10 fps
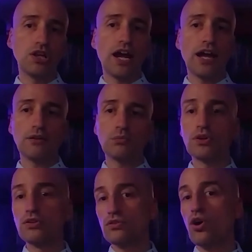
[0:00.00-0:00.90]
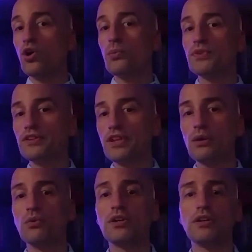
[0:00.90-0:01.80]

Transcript: I would hope that they would